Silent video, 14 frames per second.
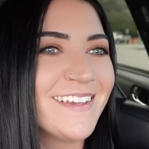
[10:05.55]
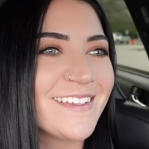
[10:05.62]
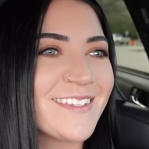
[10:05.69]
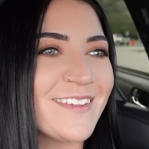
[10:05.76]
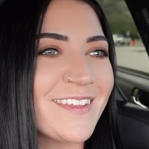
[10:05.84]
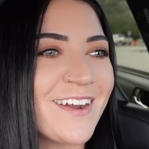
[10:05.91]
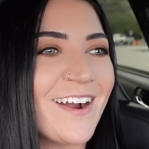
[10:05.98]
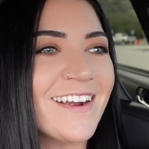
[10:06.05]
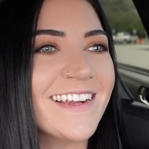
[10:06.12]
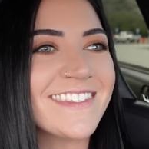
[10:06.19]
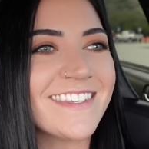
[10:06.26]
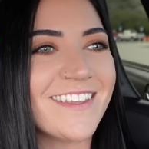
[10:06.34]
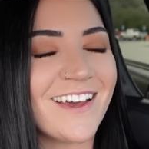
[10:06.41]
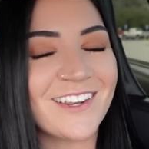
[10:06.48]
So the car
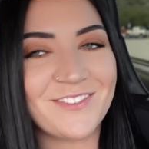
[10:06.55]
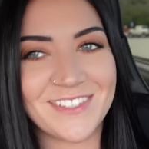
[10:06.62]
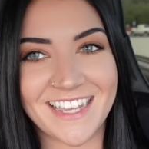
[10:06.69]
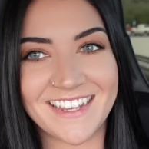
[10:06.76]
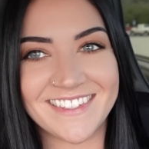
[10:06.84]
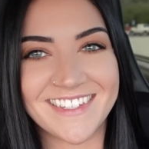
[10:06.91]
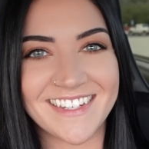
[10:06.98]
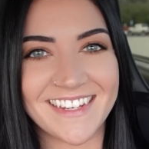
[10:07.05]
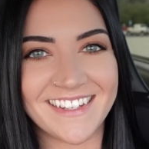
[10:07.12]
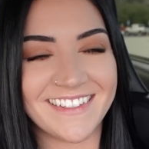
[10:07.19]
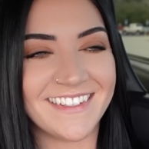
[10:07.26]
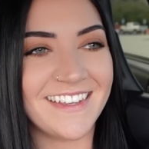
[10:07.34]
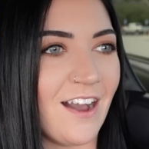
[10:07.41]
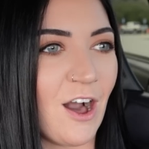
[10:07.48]
gets a lot of
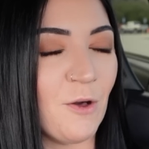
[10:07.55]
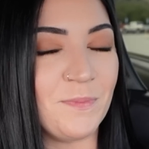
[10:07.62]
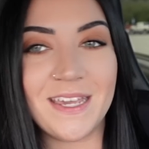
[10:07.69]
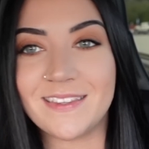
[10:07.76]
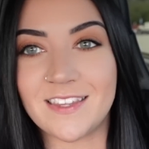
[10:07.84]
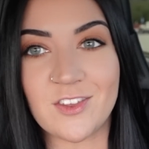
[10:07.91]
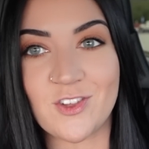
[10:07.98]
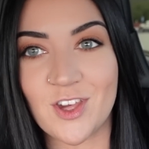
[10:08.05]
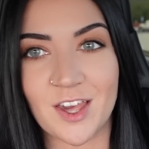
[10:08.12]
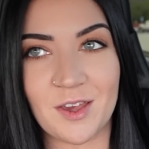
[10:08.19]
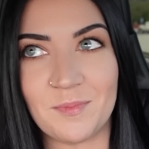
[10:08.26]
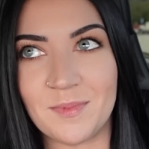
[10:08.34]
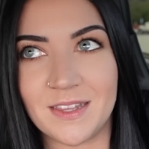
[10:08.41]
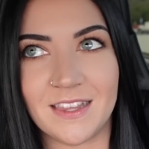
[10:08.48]
attention. I'll be at the
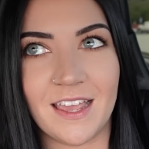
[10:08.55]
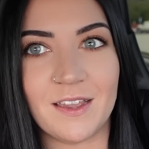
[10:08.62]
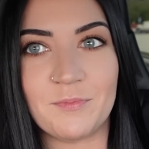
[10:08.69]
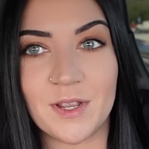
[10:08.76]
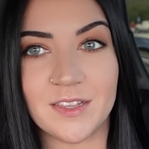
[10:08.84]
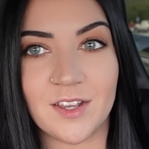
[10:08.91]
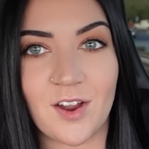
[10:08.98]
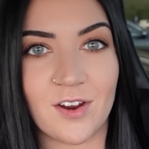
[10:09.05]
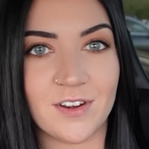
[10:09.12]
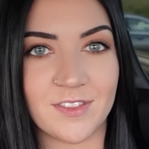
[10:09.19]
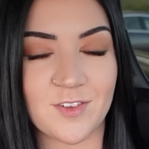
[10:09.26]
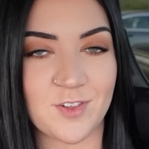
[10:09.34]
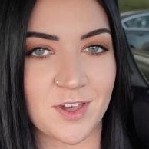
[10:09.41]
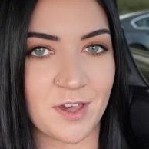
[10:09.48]
gym and like bring the car to
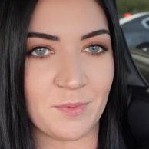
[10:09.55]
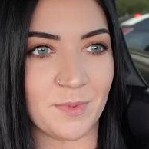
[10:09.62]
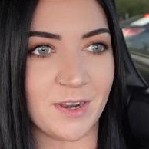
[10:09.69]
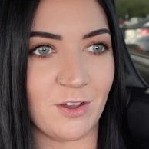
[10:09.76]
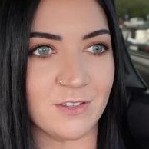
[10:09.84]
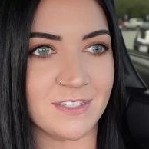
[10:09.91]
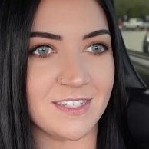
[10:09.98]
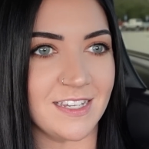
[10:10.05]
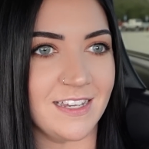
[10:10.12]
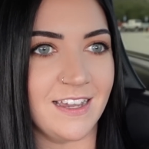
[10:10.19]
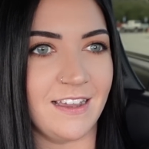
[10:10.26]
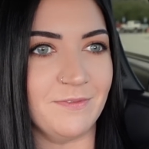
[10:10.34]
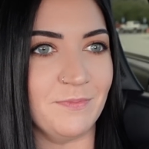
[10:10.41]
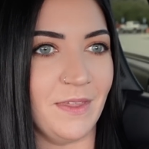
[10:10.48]
the gym and I'll see
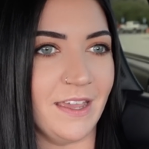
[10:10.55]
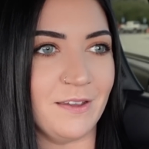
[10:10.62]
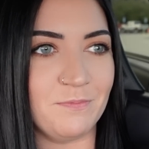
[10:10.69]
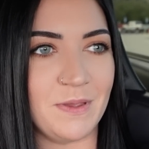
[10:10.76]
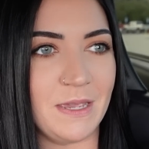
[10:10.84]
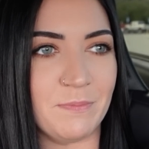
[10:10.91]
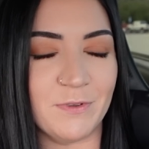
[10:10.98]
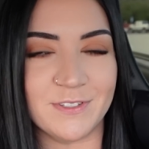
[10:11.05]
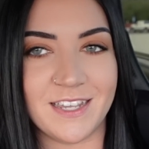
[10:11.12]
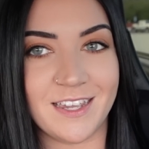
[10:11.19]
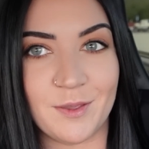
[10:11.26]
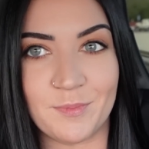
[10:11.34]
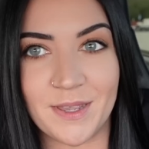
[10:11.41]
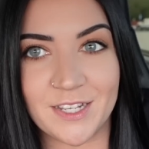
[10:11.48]
like people
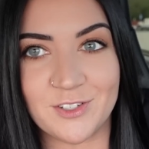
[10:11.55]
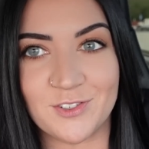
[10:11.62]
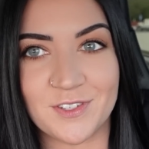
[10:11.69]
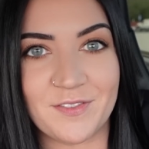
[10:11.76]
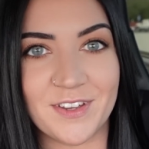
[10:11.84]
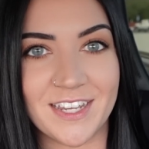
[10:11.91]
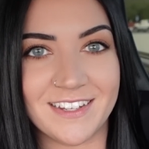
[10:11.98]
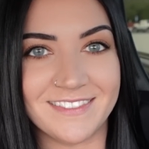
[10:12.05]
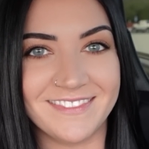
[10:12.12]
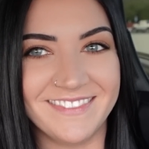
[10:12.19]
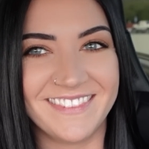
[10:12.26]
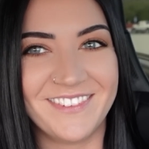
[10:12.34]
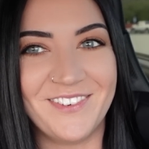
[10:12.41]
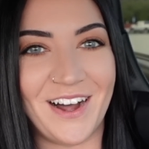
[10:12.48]
taking pictures of it
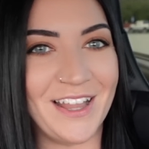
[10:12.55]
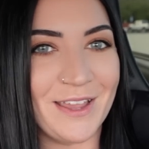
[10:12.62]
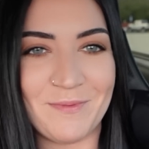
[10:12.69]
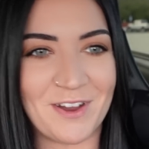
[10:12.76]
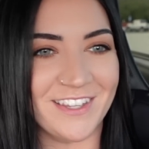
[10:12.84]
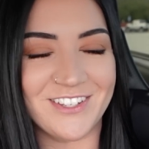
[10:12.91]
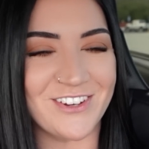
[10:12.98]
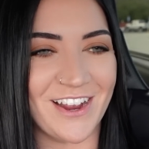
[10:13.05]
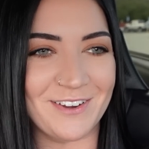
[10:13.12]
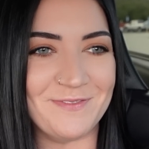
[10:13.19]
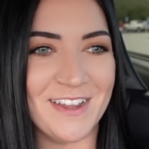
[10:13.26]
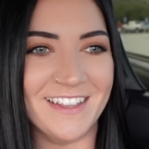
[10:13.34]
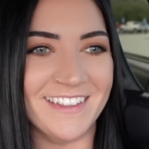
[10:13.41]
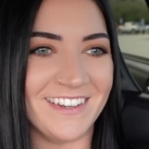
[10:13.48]
while I'm on the
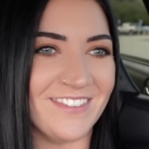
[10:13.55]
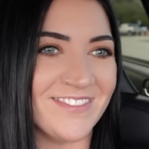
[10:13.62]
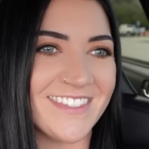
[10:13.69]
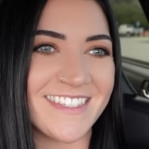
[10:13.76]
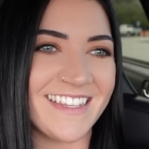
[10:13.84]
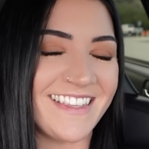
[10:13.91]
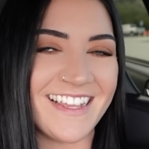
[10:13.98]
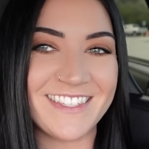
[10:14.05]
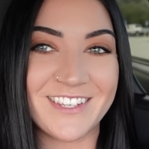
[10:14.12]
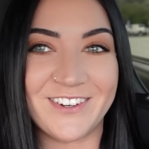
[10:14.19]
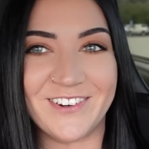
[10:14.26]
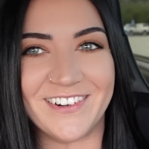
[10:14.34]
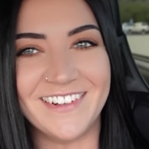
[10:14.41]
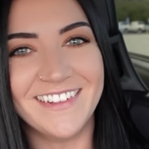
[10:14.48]
treadmill and I'm just like, that's
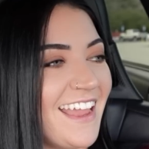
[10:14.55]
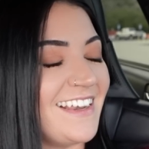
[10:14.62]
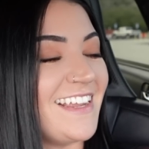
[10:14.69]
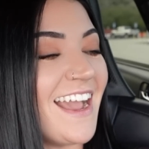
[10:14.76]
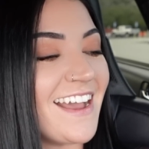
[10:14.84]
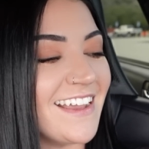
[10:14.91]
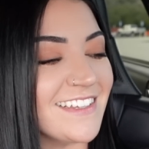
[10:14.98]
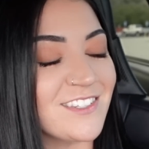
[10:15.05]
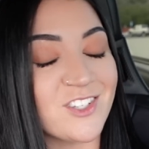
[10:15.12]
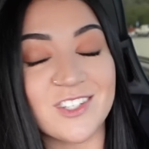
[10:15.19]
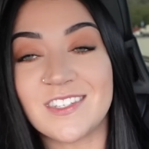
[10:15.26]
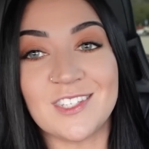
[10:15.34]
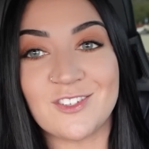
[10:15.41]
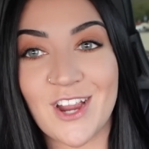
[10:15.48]
cool. And yeah, it's
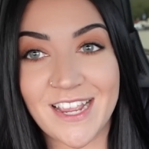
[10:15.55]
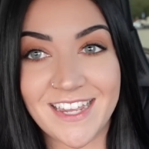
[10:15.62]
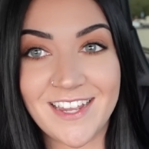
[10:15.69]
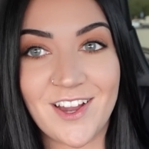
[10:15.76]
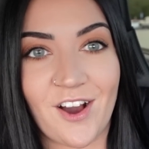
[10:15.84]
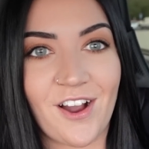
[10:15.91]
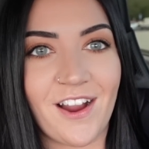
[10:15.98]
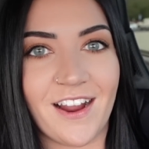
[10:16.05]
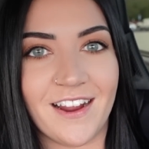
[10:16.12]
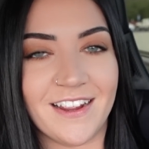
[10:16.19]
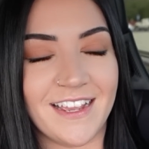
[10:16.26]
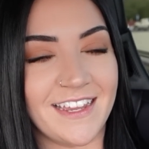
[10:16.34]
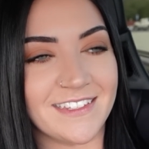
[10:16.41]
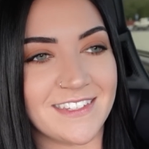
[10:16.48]
just a striking
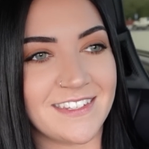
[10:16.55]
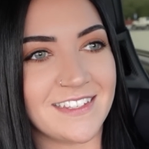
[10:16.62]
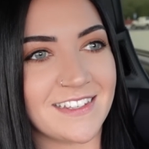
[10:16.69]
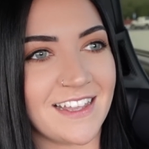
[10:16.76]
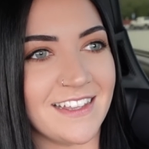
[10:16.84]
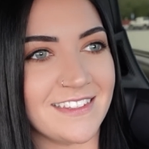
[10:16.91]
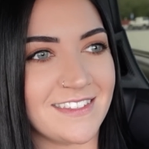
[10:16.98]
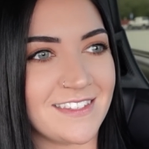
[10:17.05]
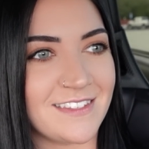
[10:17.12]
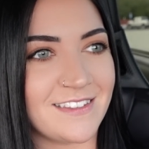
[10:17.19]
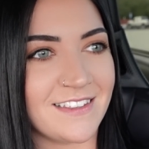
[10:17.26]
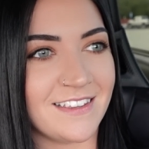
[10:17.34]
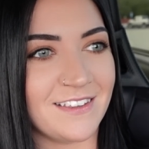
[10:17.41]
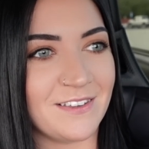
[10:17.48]
car.
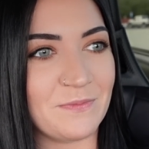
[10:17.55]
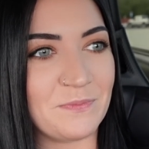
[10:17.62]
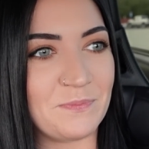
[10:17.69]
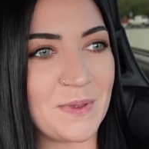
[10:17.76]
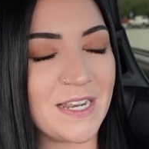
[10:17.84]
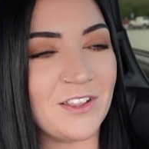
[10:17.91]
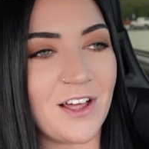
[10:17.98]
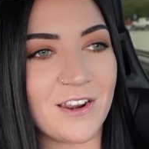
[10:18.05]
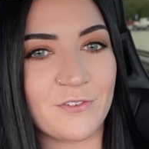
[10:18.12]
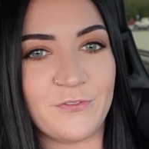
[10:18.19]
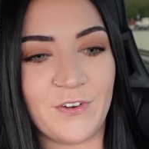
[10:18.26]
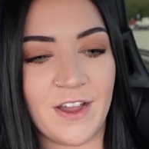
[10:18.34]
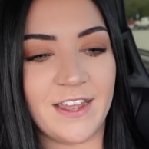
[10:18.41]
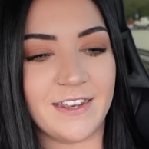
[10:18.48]
It's been a lot
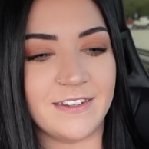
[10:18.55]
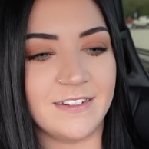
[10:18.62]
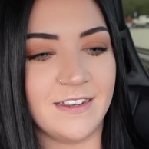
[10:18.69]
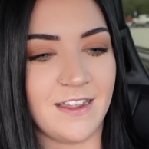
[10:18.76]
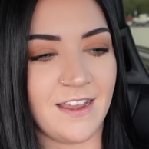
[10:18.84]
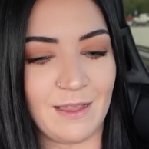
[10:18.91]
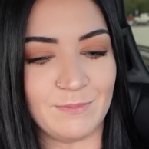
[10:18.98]
of fun.